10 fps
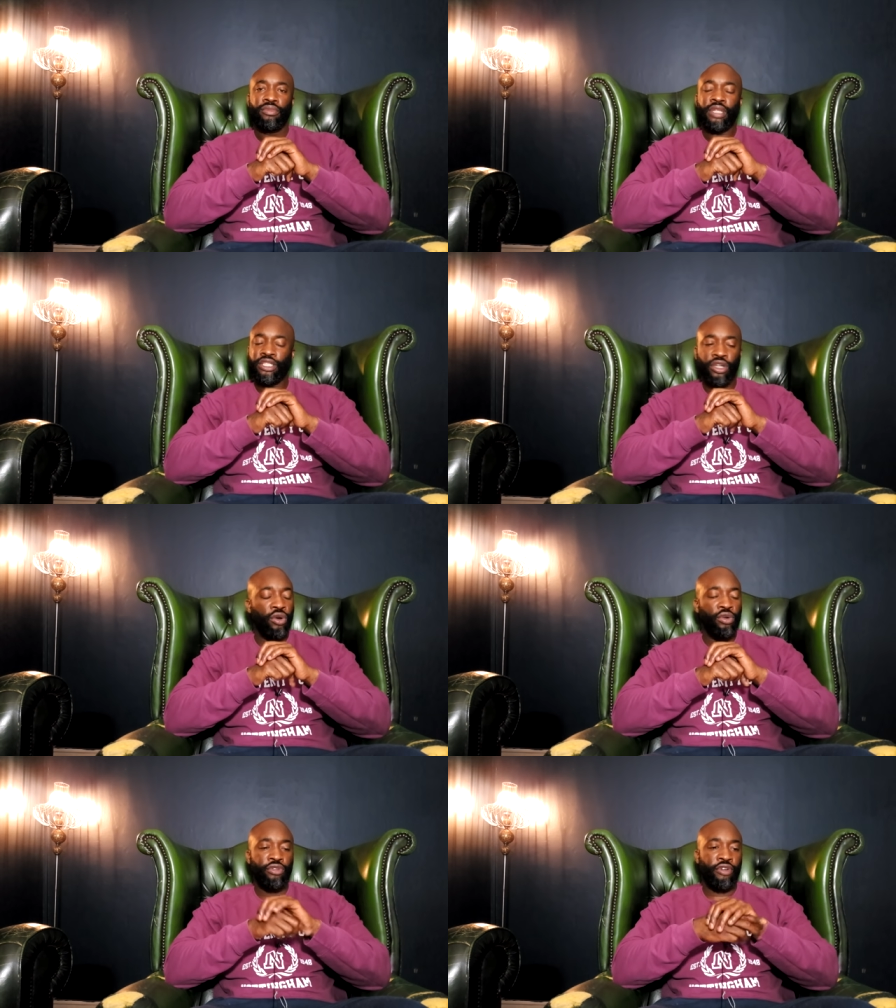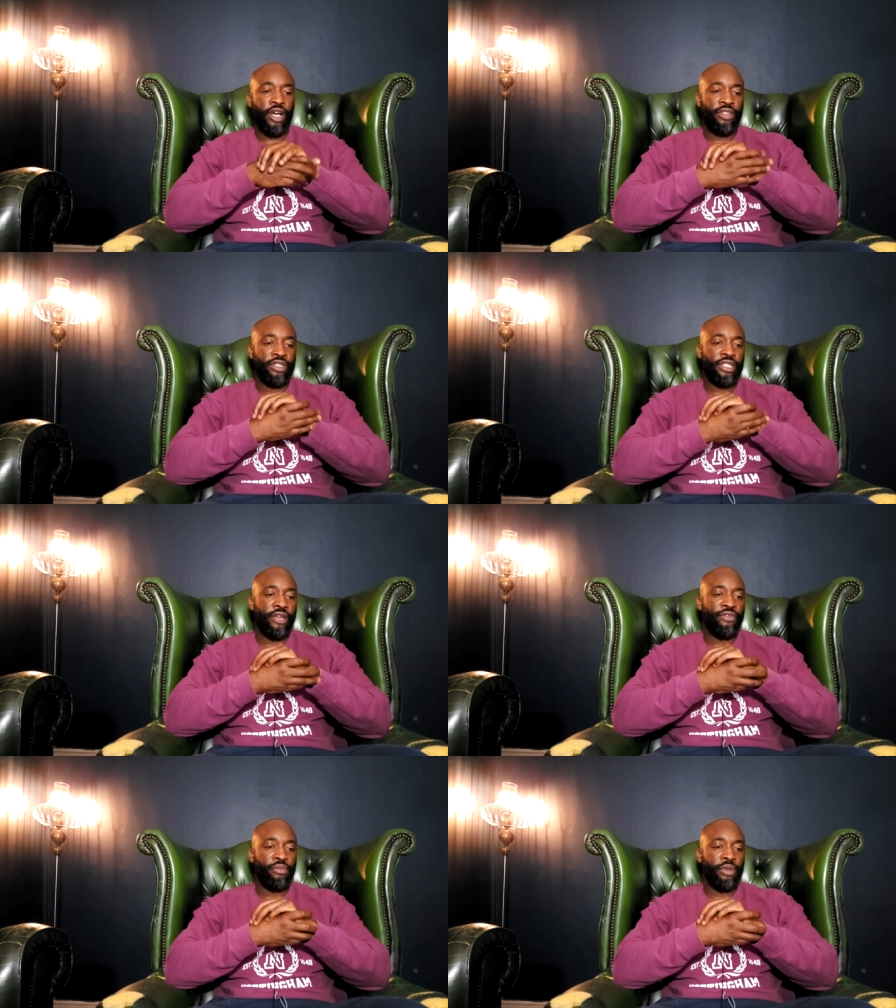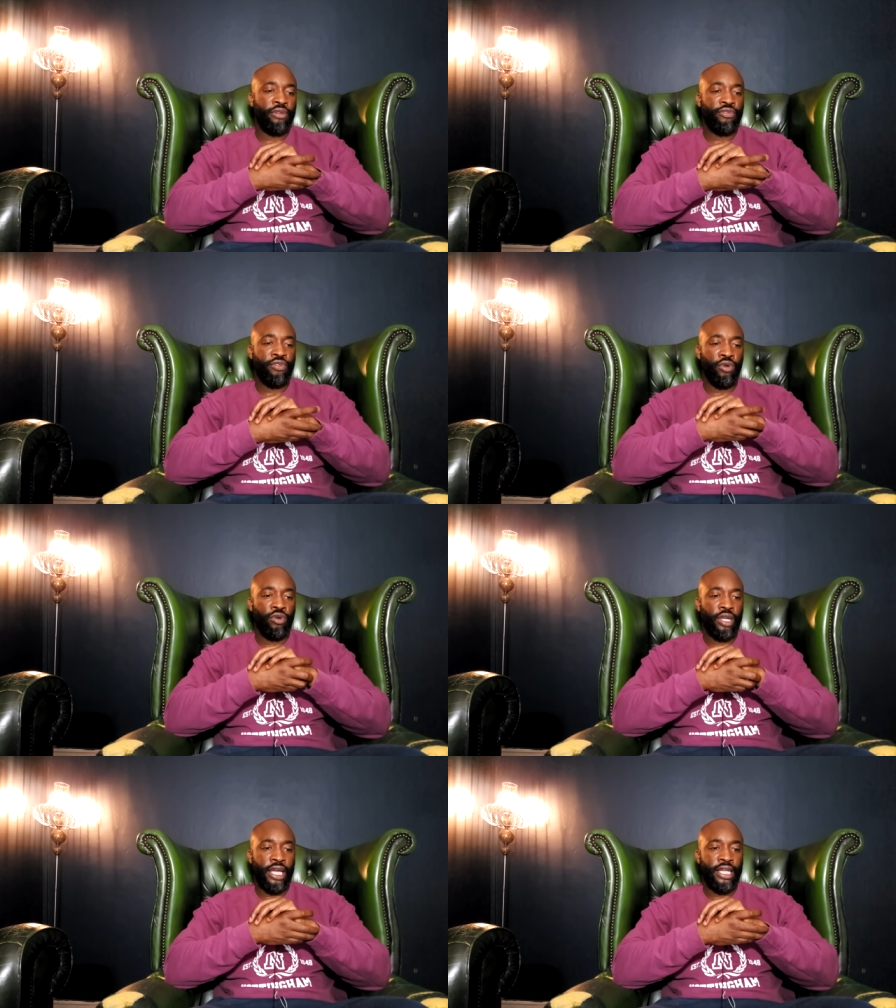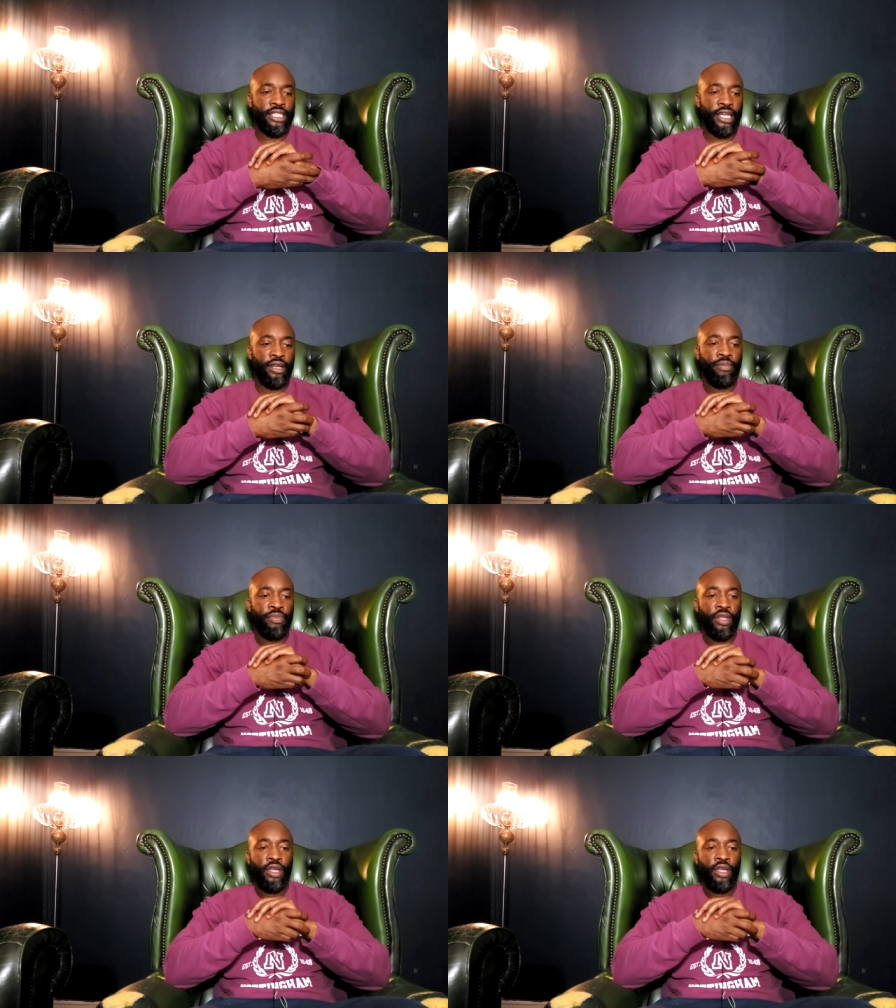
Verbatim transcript: That's the only fight that's there for me for Katie Taylor.